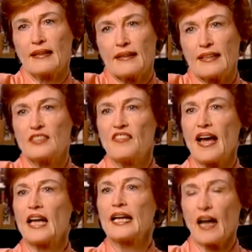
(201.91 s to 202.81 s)
this
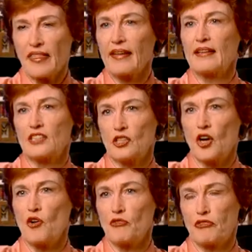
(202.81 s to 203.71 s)
valley, I think, is
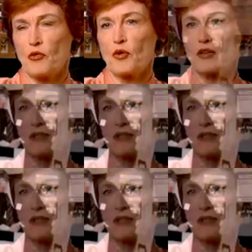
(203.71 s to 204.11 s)
known for.